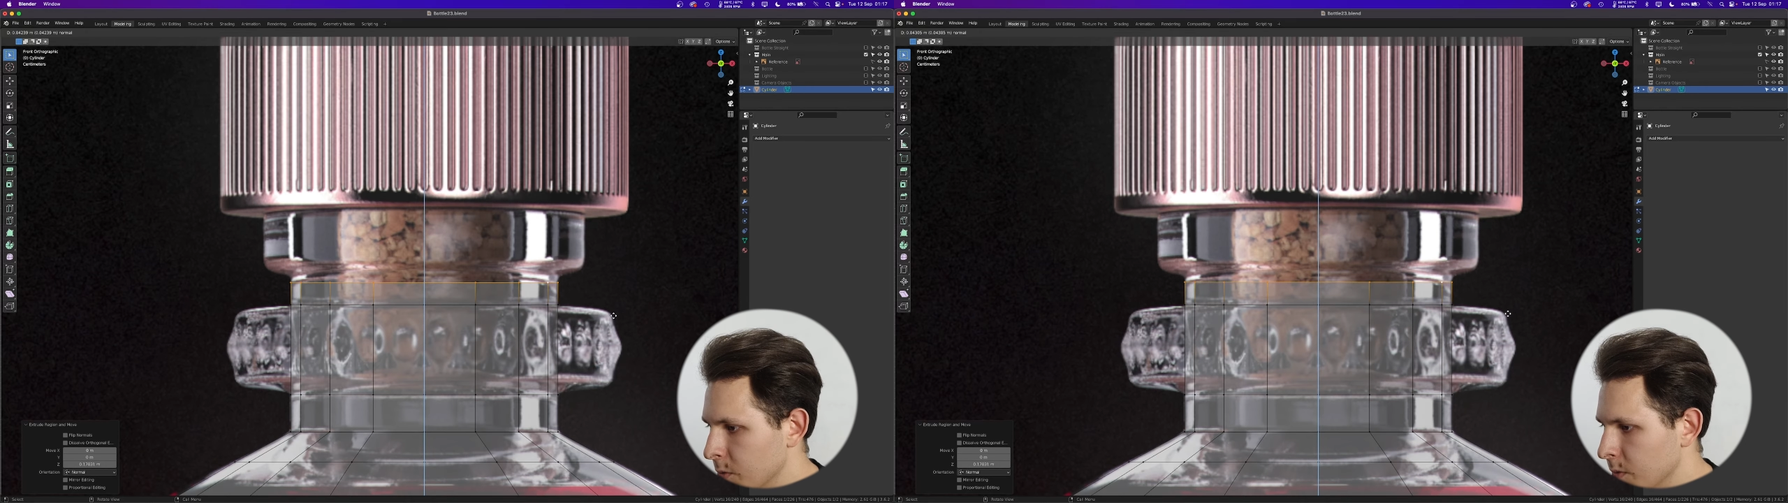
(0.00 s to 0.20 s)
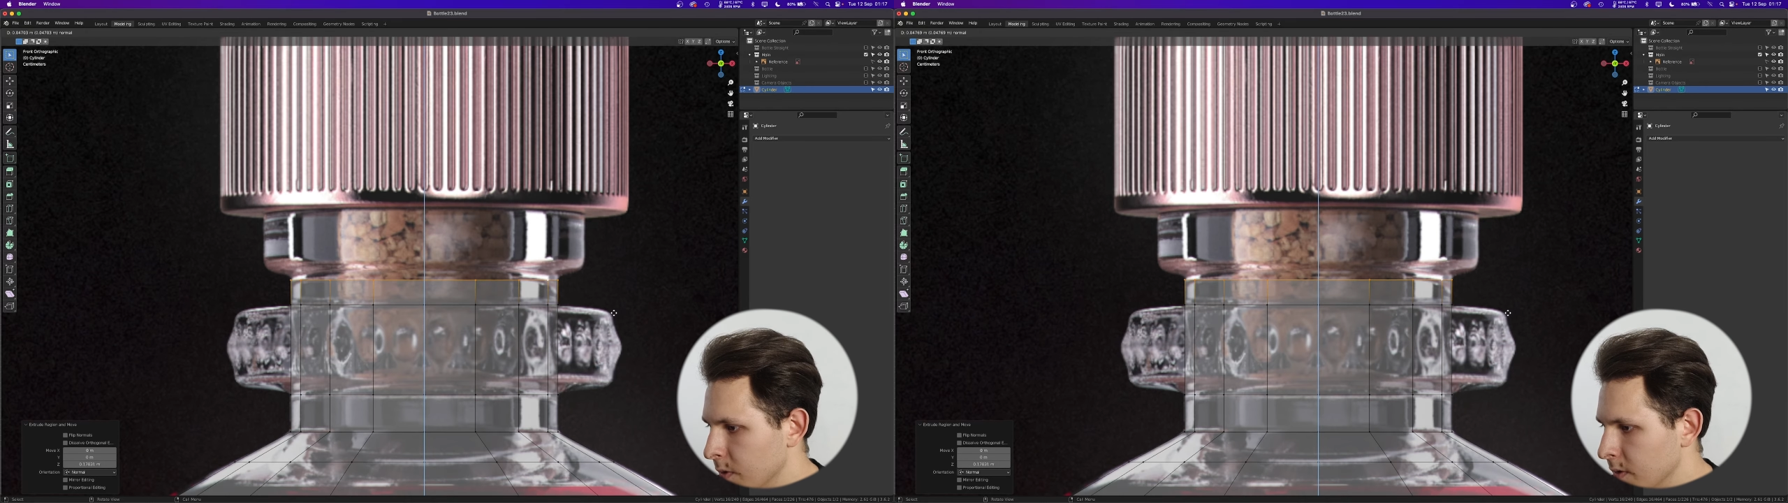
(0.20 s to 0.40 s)

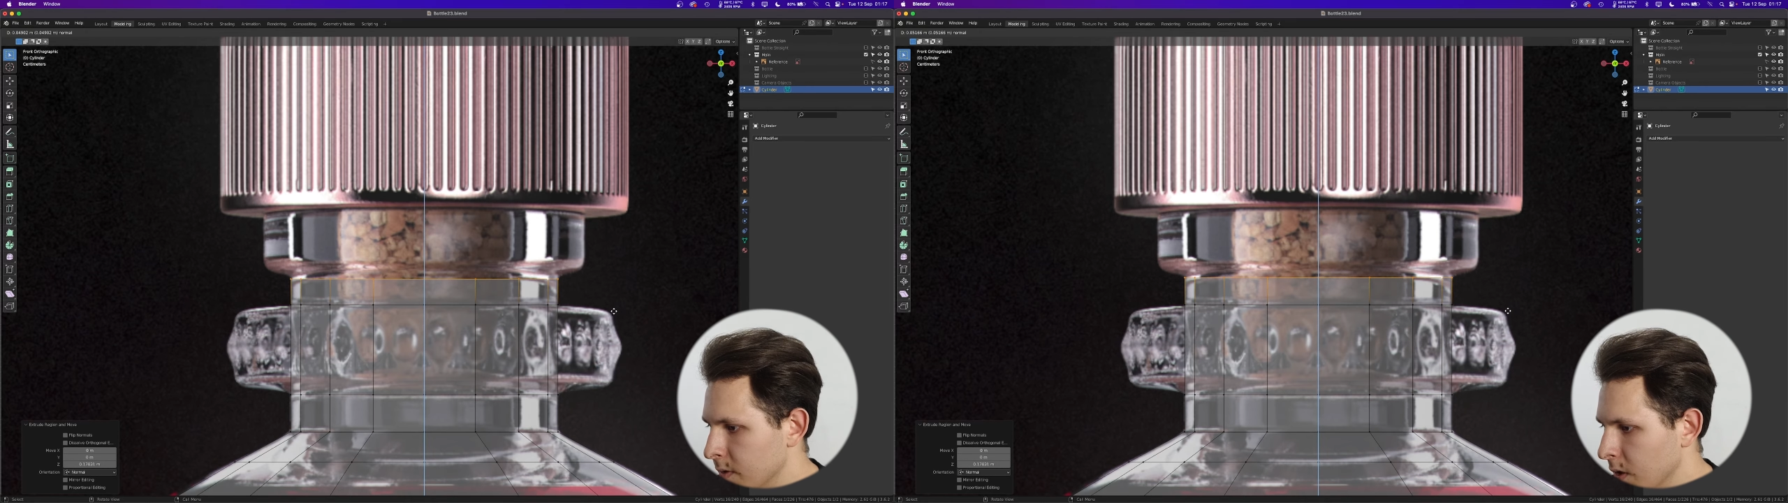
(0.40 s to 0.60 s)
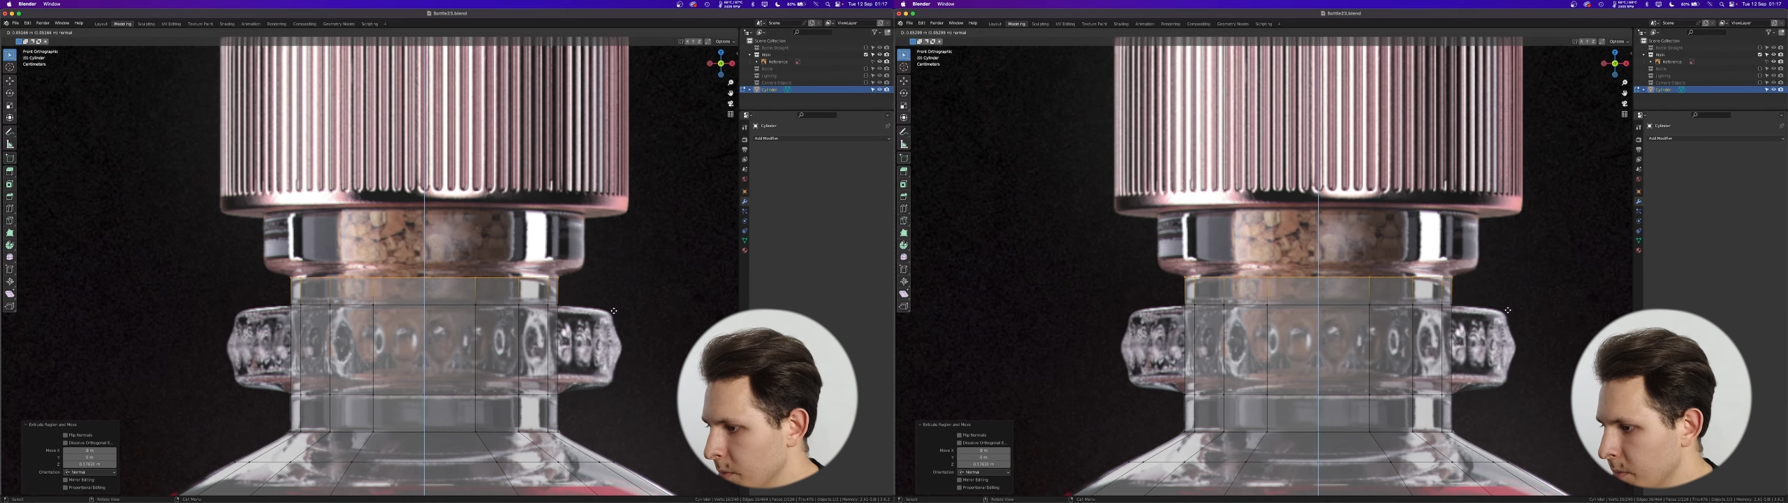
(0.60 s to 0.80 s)
to the
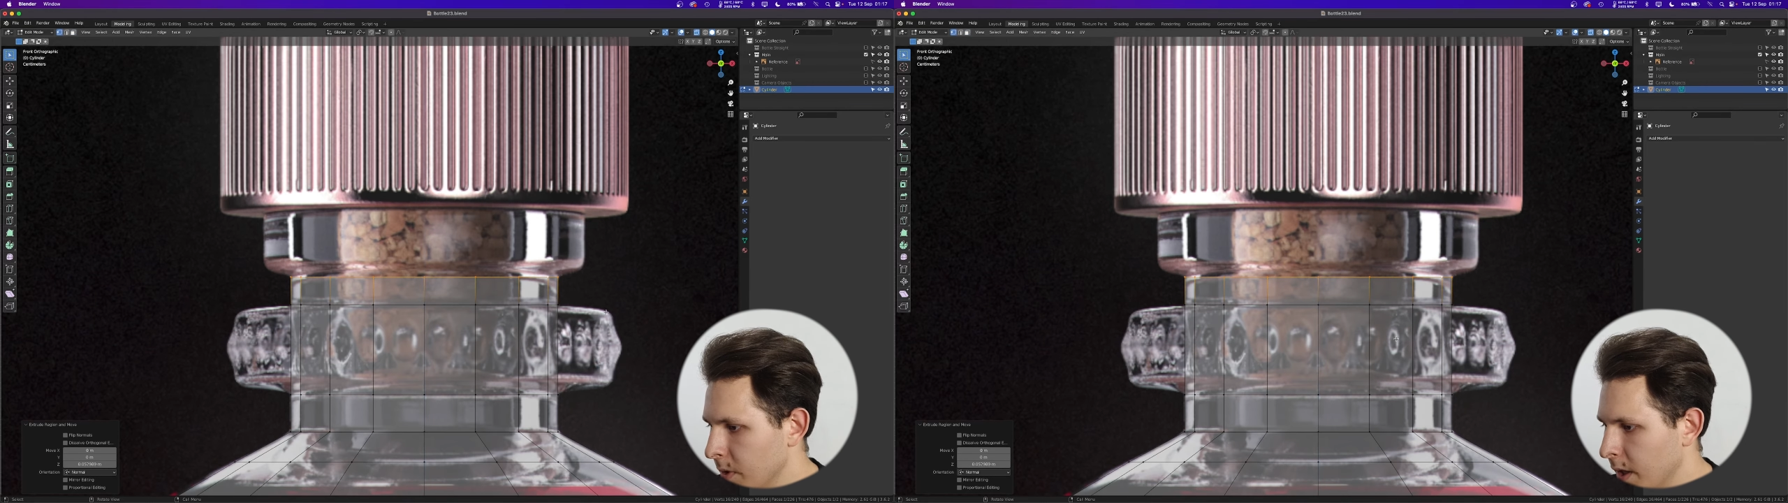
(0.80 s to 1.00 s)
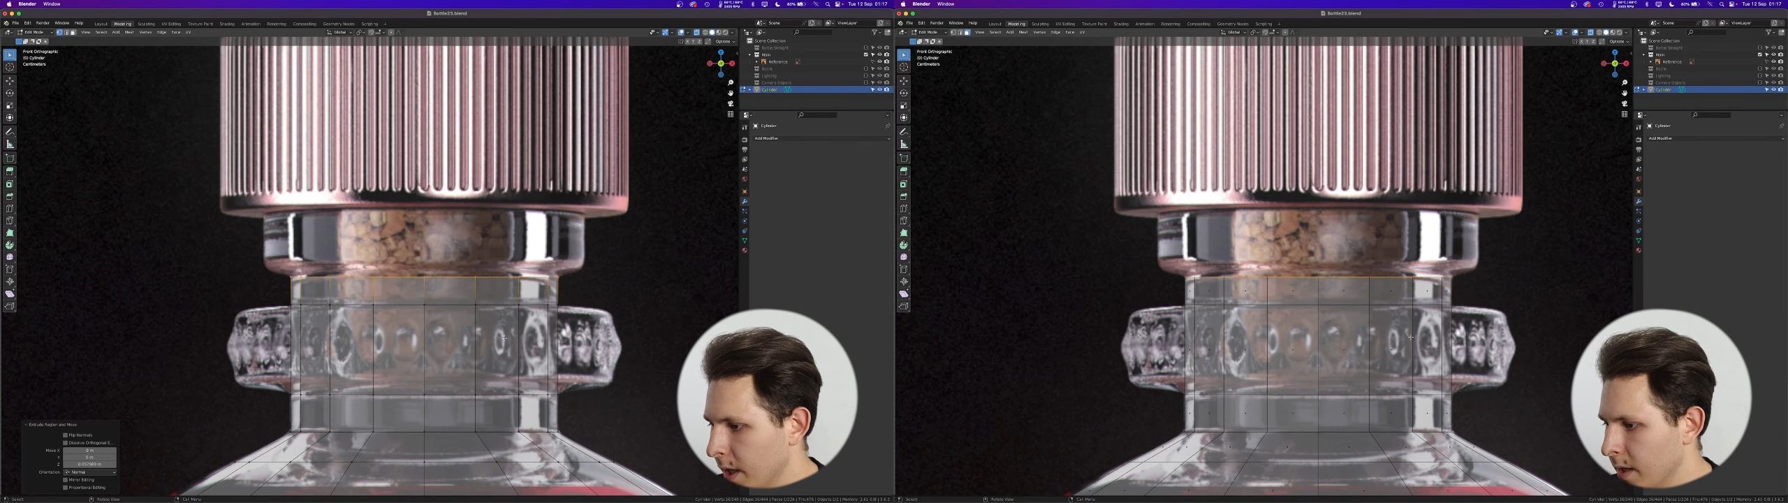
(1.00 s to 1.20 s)
top
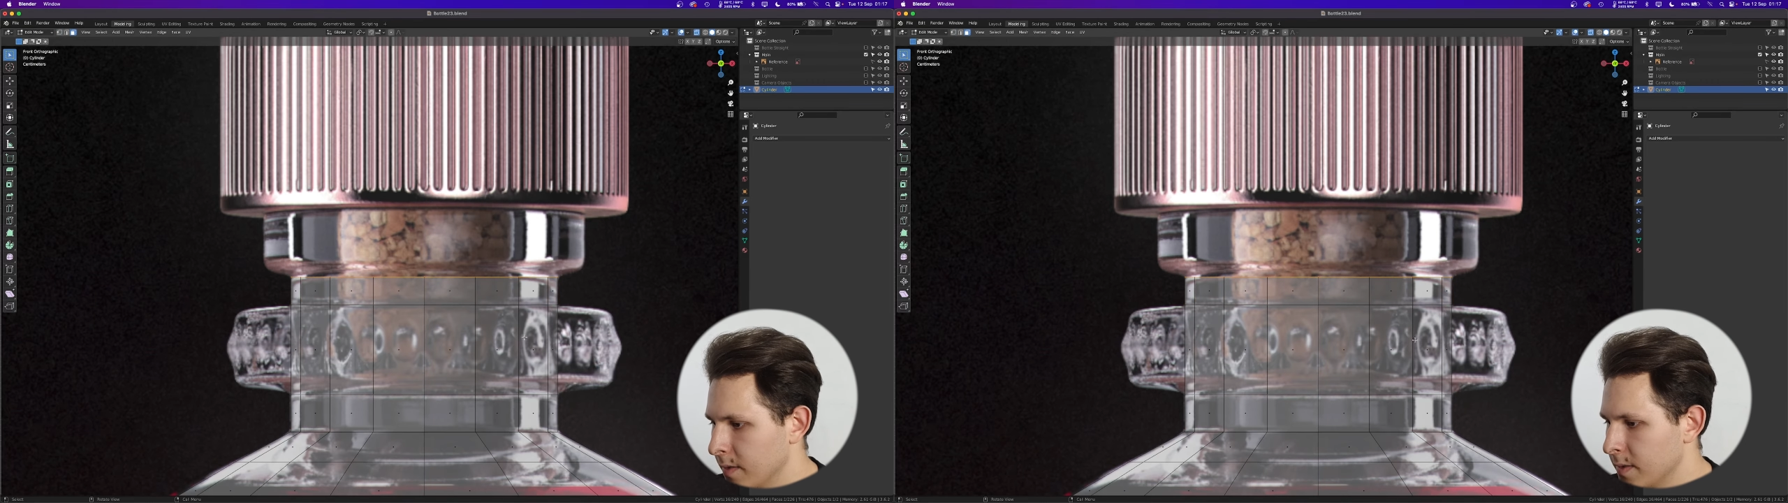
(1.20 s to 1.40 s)
and